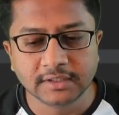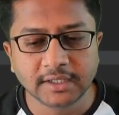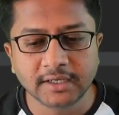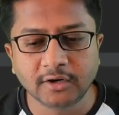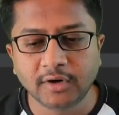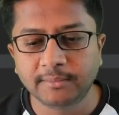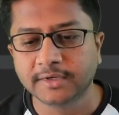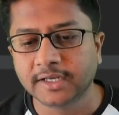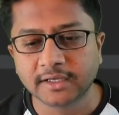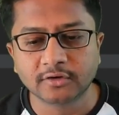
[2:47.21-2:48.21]
Then now I
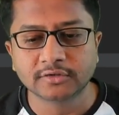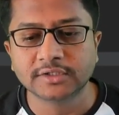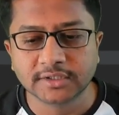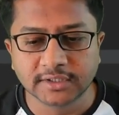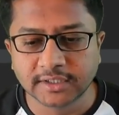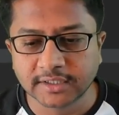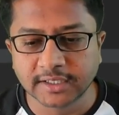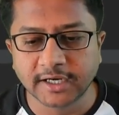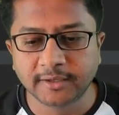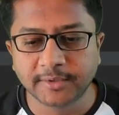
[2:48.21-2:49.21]
am clicking on the
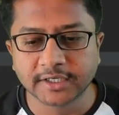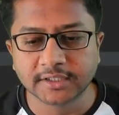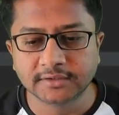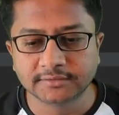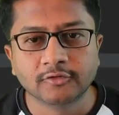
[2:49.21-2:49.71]
create button.